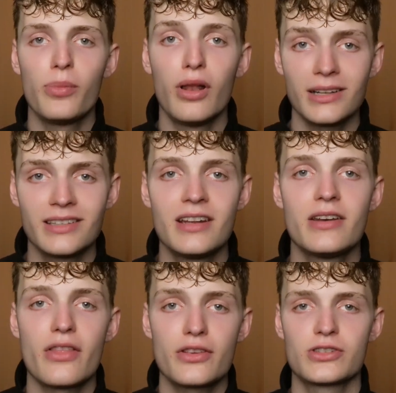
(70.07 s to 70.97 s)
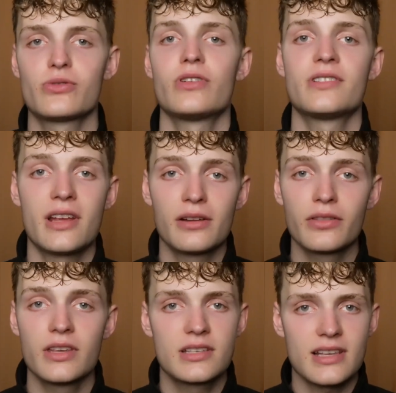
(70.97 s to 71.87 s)
I plugged in another store
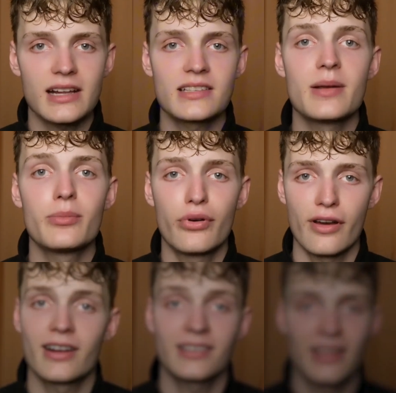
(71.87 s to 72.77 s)
selling the exact same product,